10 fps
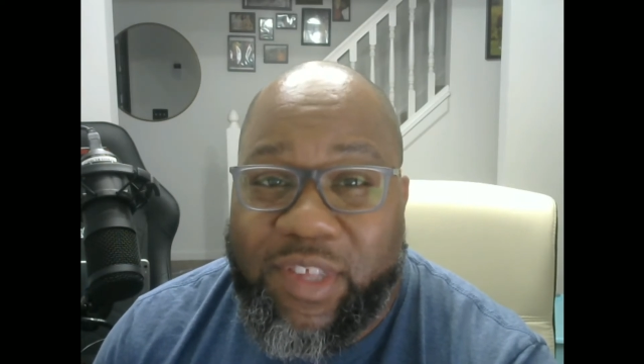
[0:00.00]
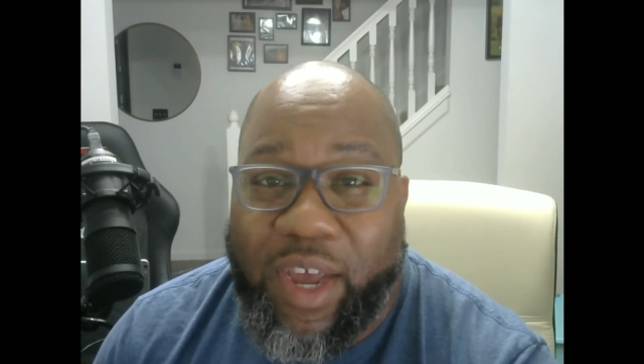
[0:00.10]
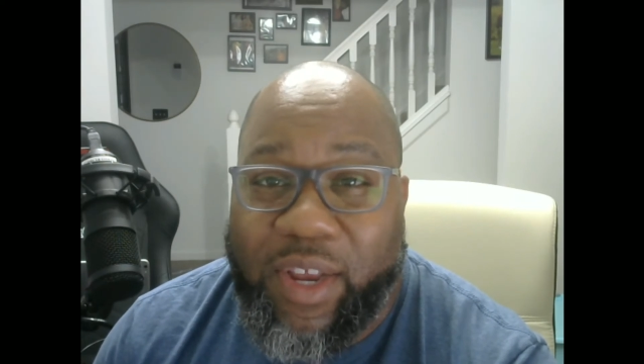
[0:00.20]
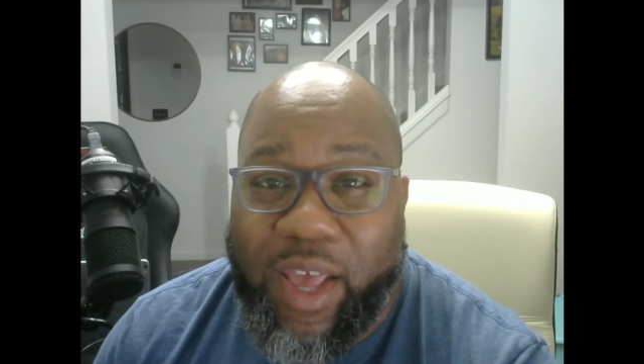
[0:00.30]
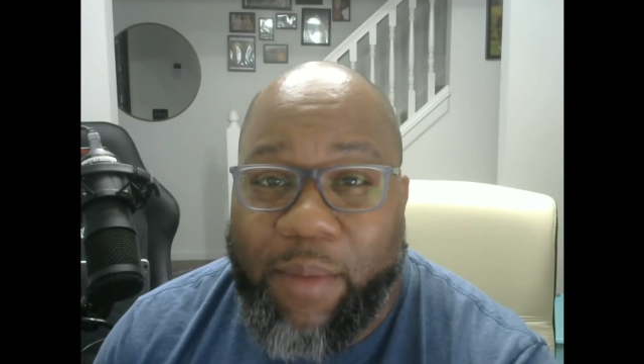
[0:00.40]

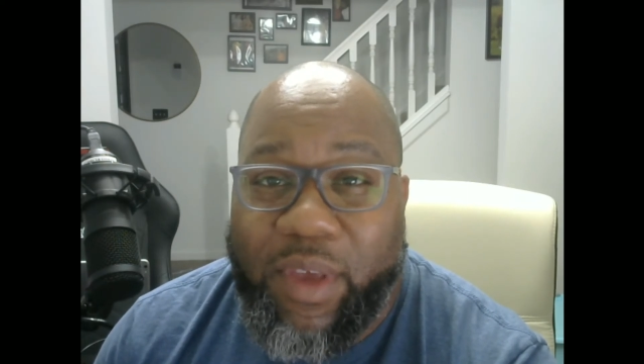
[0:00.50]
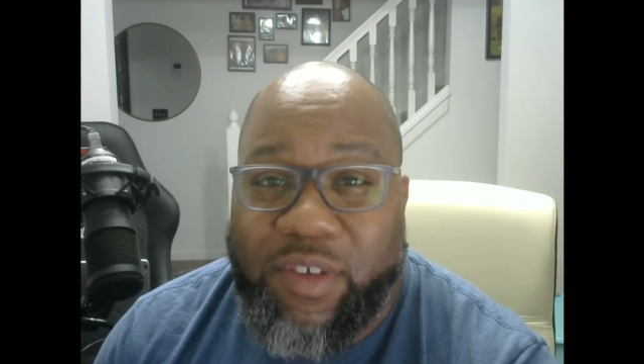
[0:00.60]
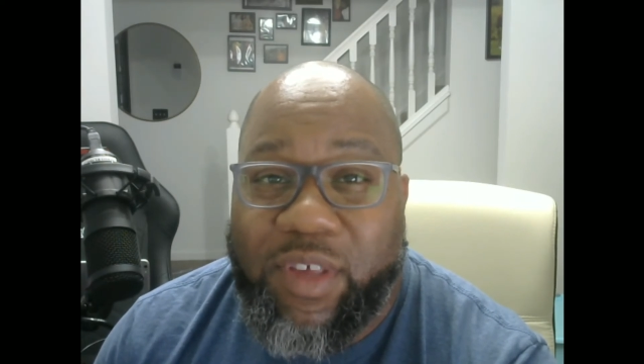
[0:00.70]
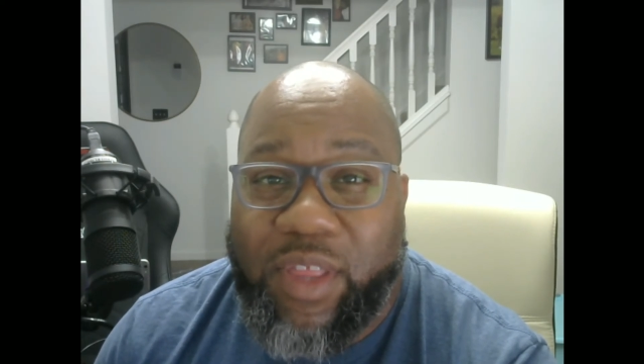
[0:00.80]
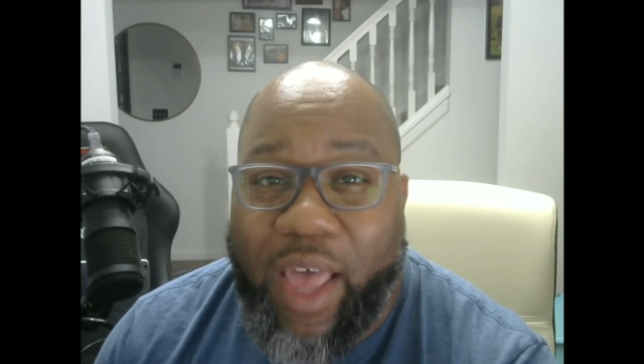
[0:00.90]

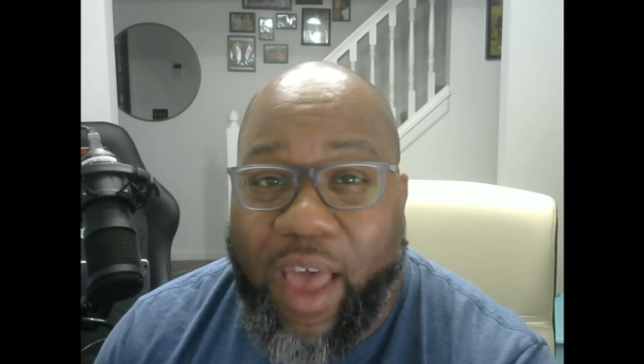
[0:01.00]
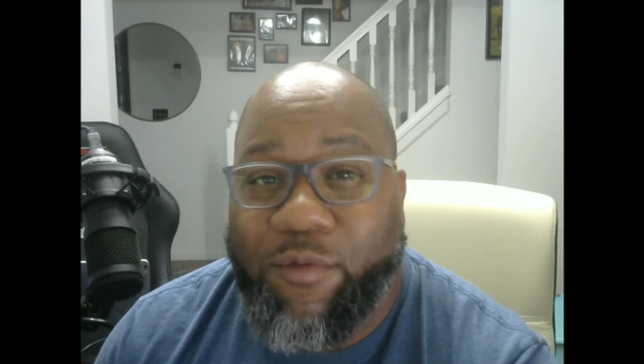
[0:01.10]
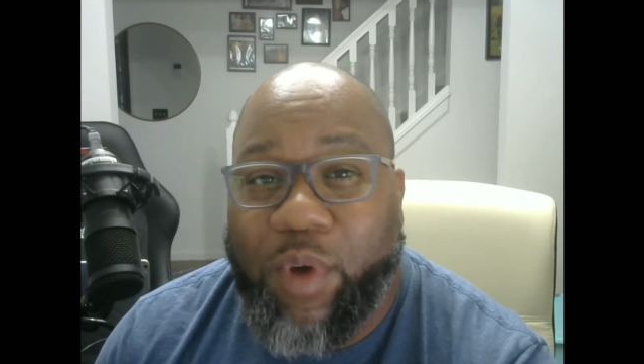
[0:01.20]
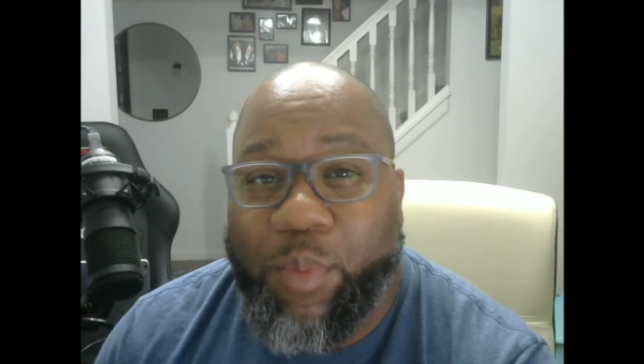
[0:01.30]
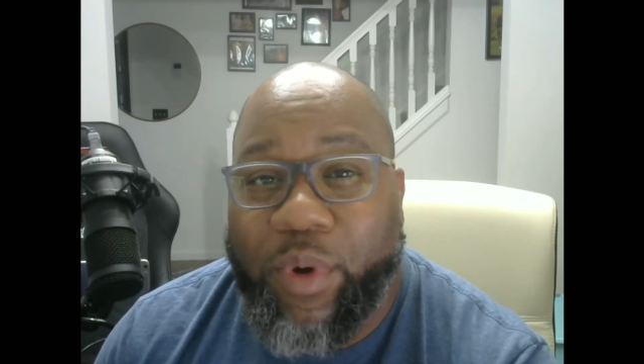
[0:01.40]
Dynamics and The
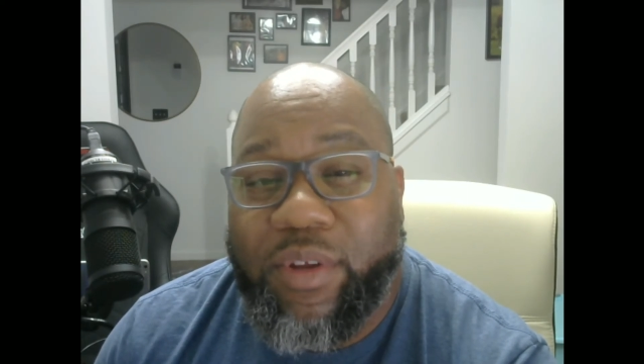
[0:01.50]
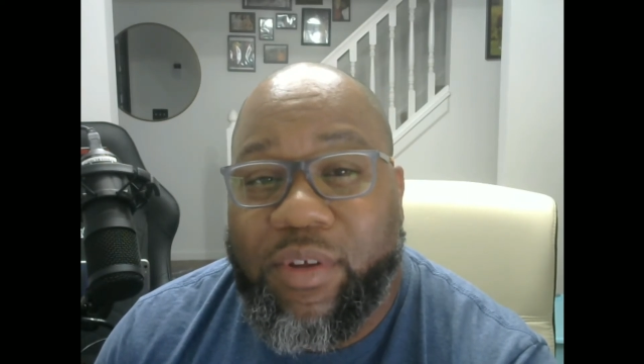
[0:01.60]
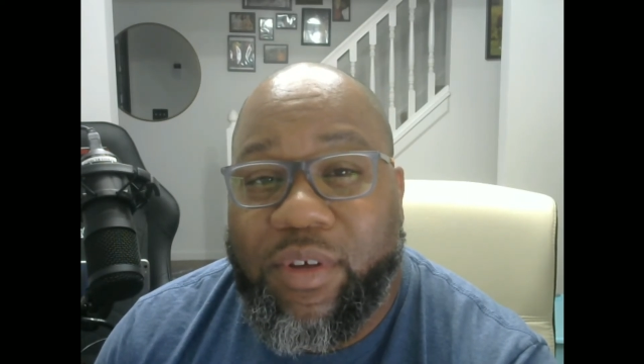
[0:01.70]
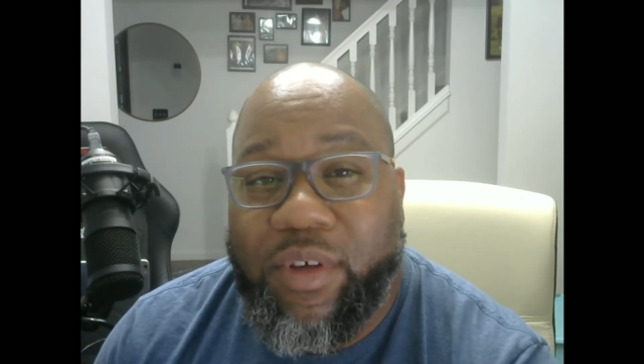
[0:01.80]
Halfway Point.